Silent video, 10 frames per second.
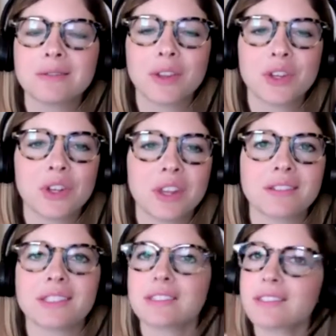whether
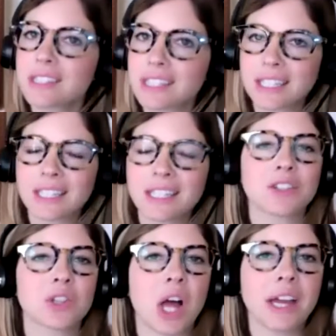that's
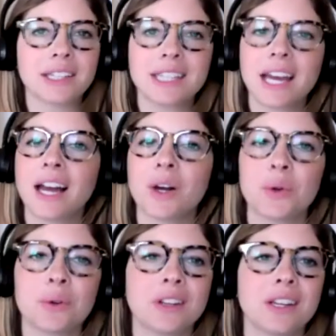sitting or lying
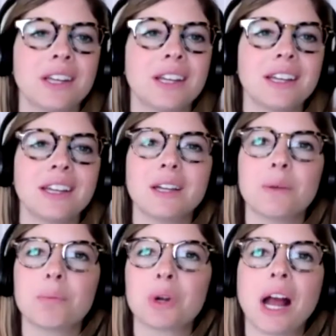down.
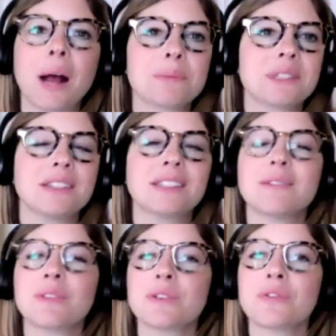Perhaps it's
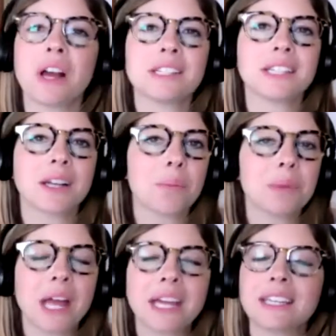even finding a
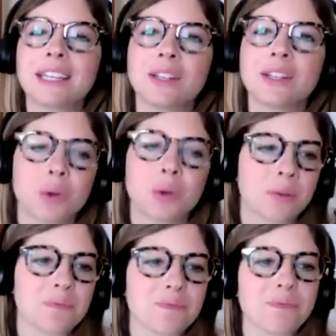blanket
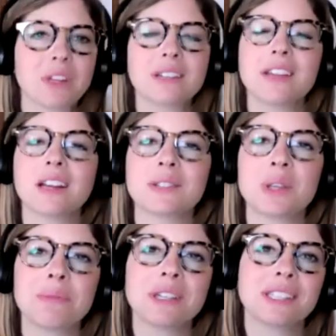or
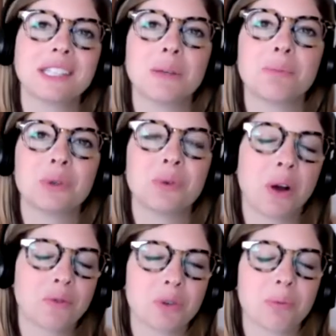something to keep you
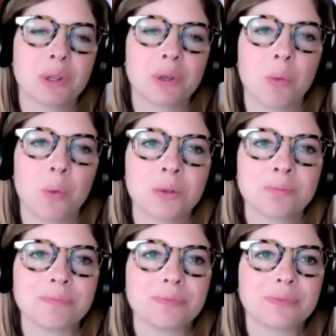comfortable and warm.